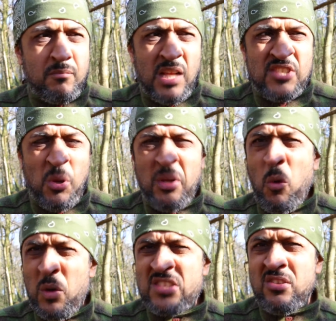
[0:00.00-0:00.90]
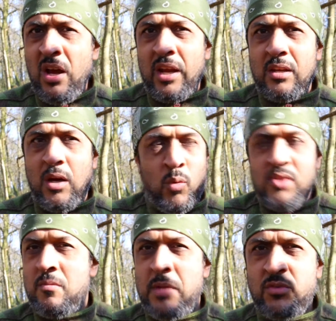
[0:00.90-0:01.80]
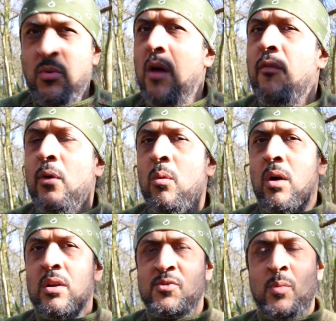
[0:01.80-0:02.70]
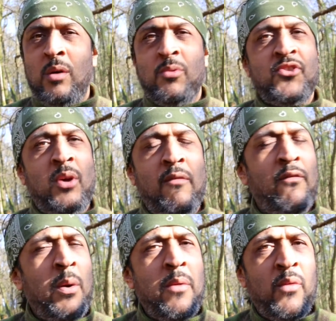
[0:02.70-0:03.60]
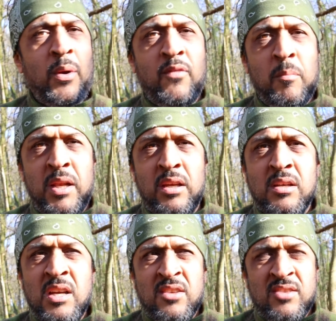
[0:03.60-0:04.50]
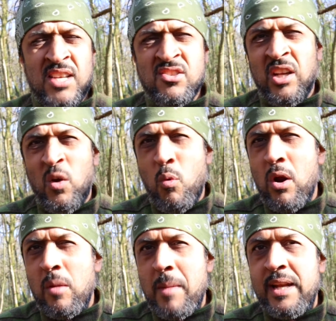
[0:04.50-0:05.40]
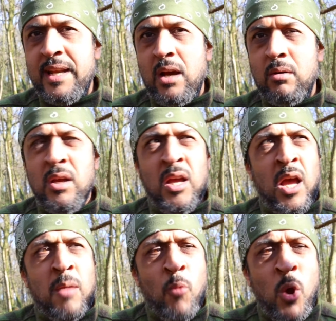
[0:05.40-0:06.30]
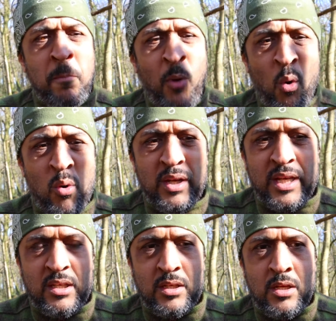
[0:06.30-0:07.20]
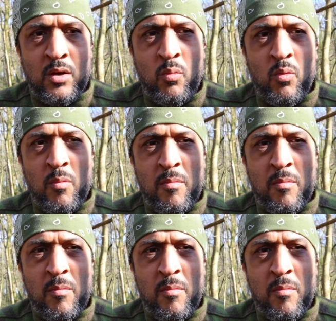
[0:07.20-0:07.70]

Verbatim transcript: and so I know what it's like. You know, I worked in mental health for a while as well, so I'm very, very familiar. So that's kind of where I'm at now. More importantly, you know,